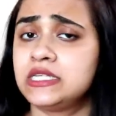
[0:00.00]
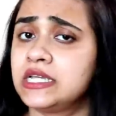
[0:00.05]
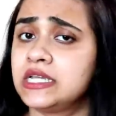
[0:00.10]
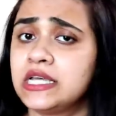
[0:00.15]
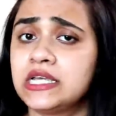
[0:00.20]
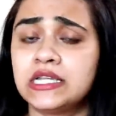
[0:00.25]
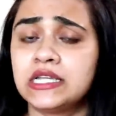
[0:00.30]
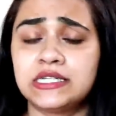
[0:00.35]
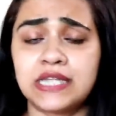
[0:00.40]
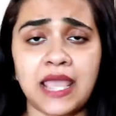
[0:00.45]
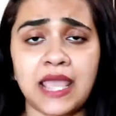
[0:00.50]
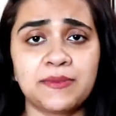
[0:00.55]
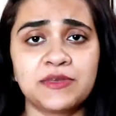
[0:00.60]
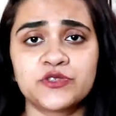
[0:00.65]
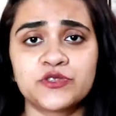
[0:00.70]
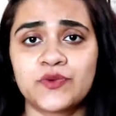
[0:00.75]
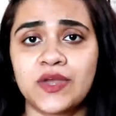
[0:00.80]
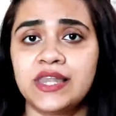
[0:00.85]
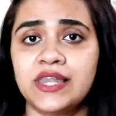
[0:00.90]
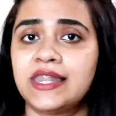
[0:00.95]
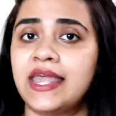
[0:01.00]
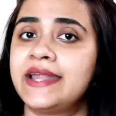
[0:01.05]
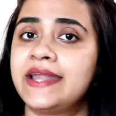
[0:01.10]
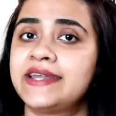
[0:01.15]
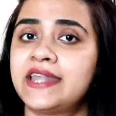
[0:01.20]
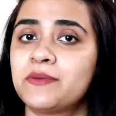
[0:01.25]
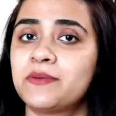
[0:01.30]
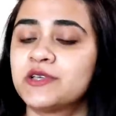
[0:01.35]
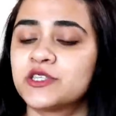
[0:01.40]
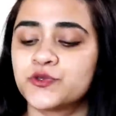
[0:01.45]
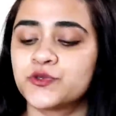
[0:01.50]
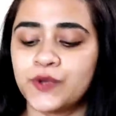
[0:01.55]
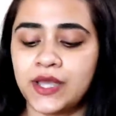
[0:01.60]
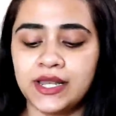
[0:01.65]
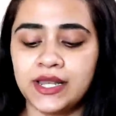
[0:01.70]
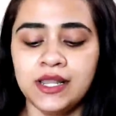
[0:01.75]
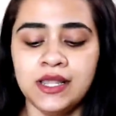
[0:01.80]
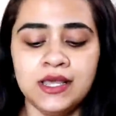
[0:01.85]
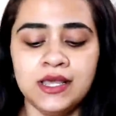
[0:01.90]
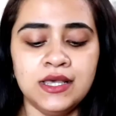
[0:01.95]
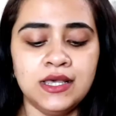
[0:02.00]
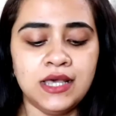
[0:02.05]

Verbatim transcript: daytime as well, nighttime as well.